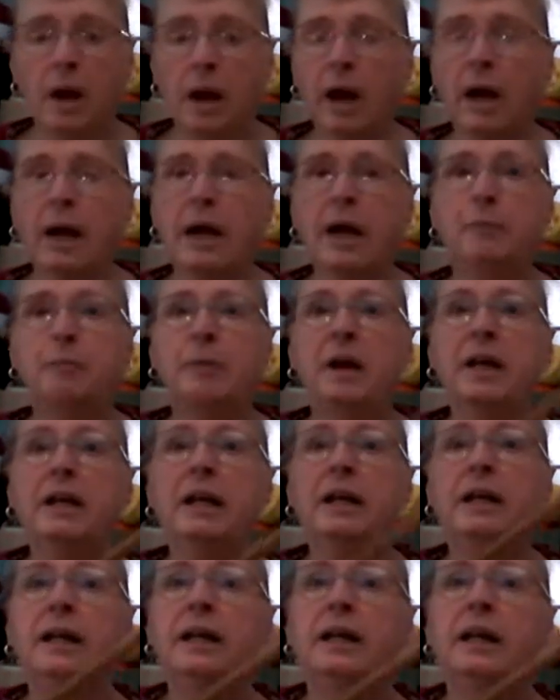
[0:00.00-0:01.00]
I have my
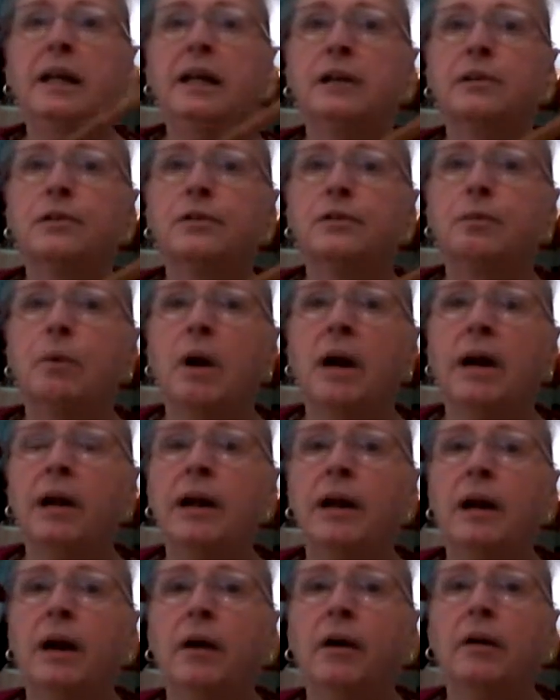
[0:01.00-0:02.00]
knitting needles right
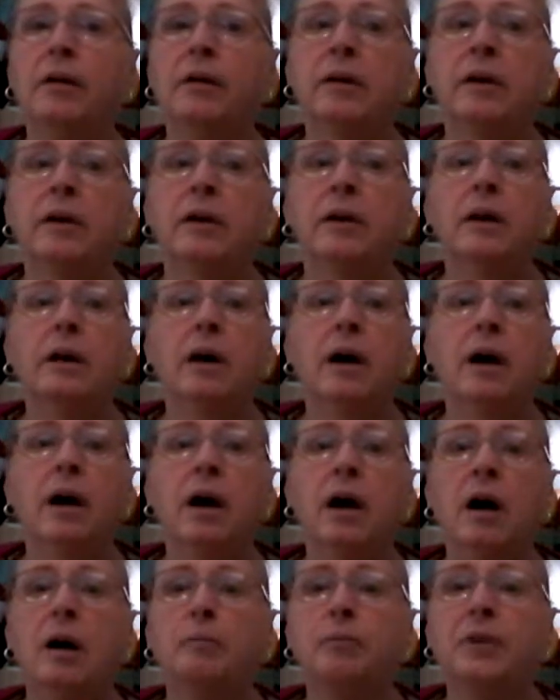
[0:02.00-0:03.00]
here.
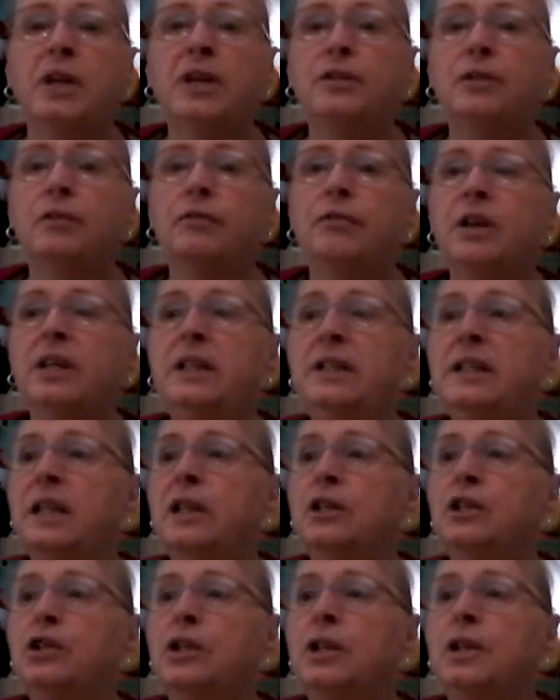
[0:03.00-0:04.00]
These are
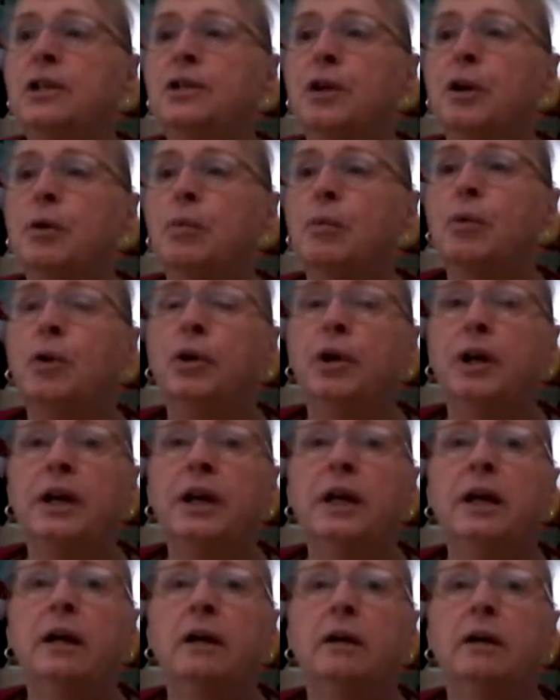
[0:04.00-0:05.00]
vintage, these are
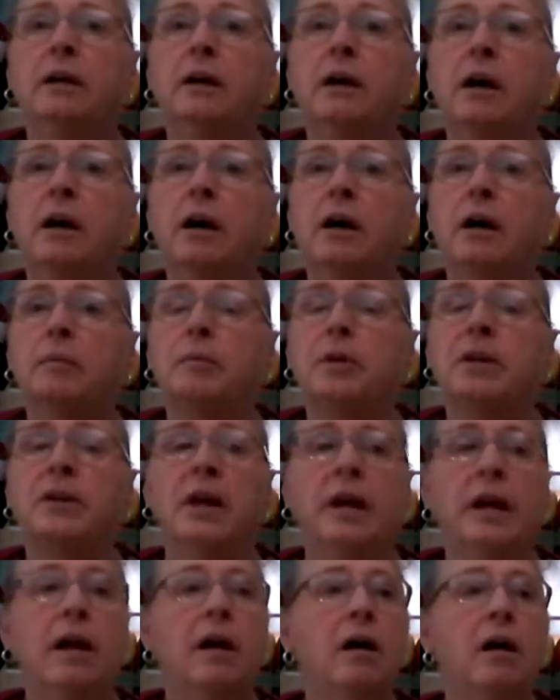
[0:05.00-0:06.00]
wood, and
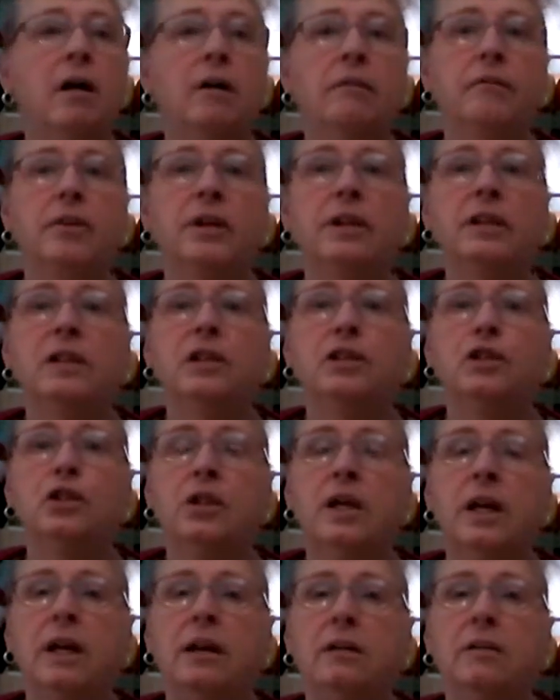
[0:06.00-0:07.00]
they are
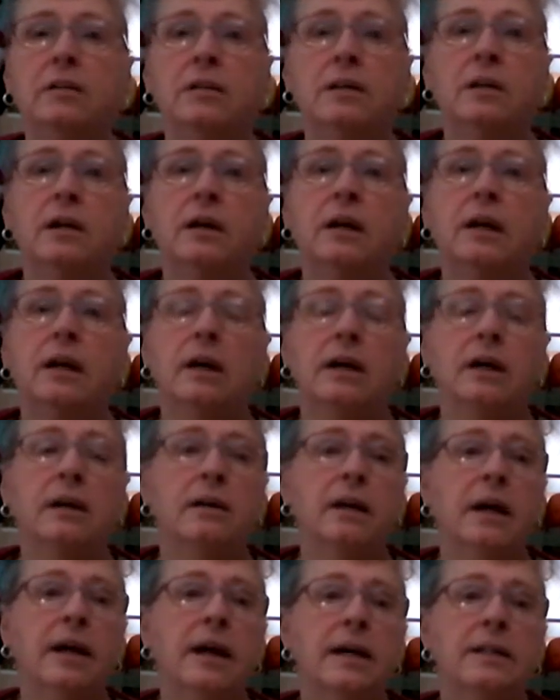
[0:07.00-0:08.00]
vintage needles.
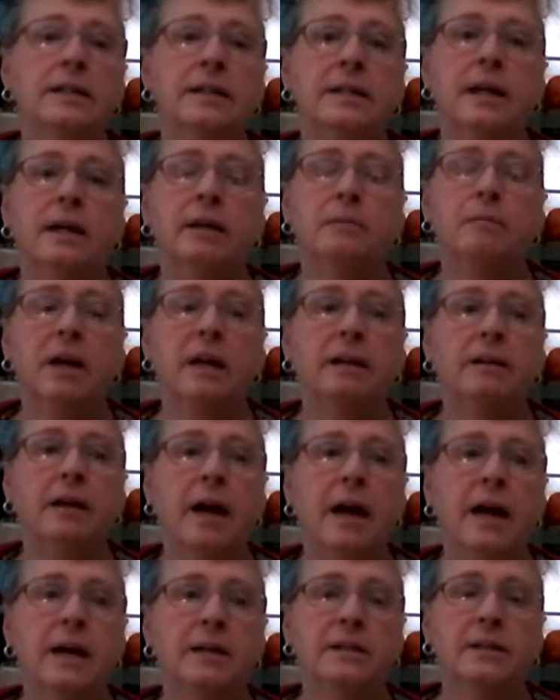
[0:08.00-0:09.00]
Like I said in my
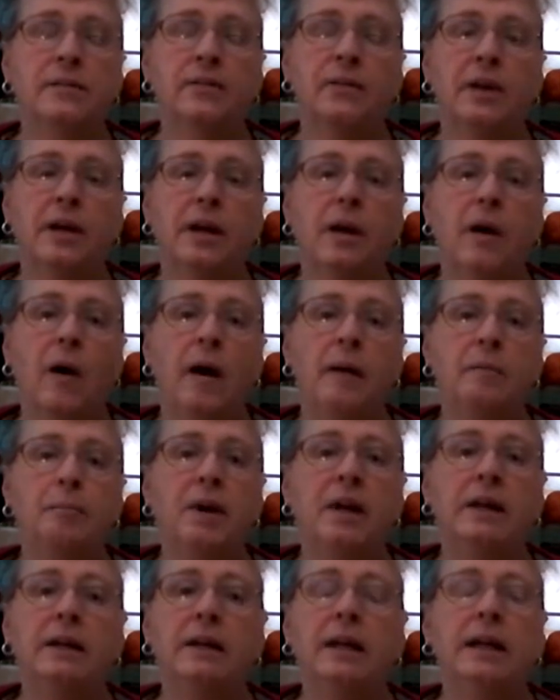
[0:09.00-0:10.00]
last video, I've
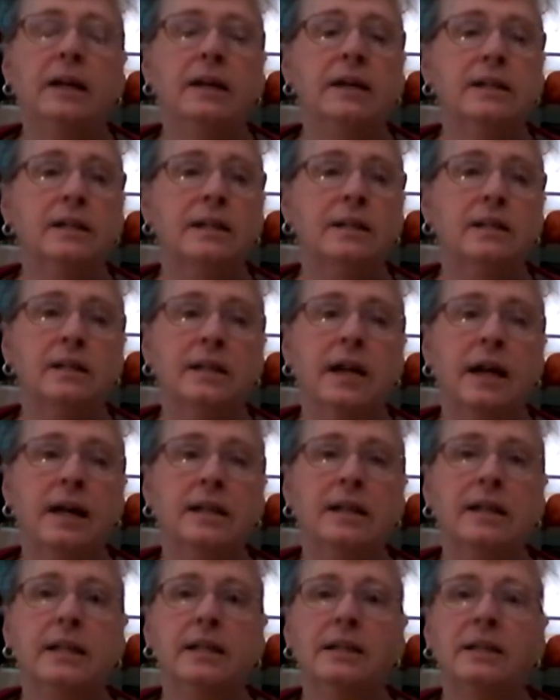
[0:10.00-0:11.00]
been knitting since
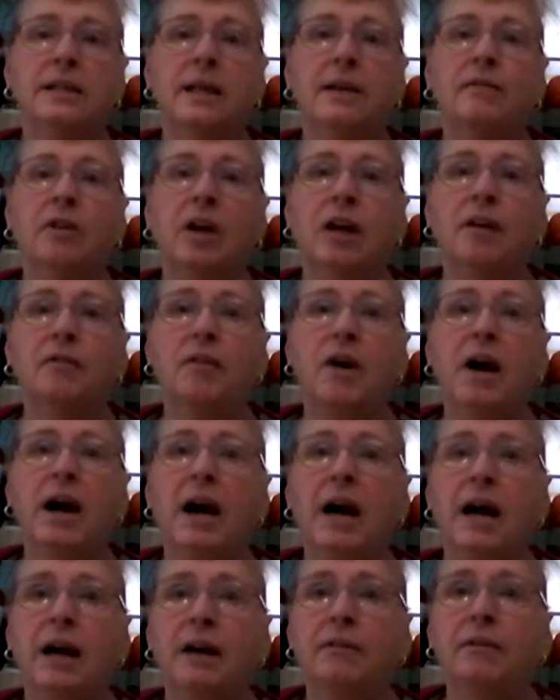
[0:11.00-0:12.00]

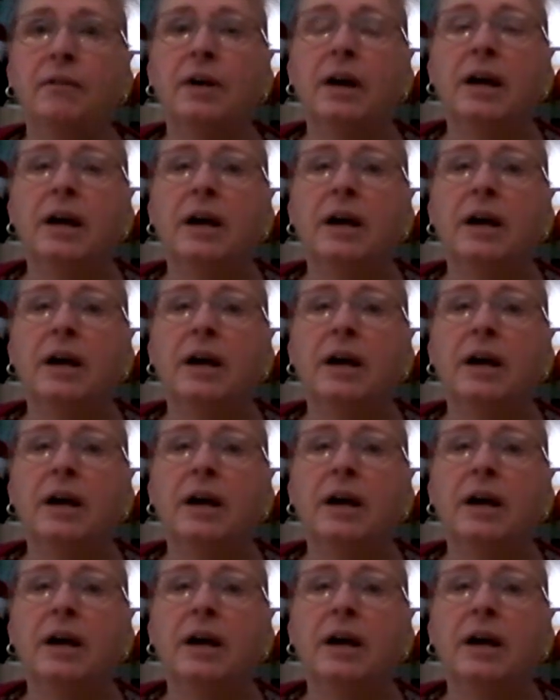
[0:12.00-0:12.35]
1975.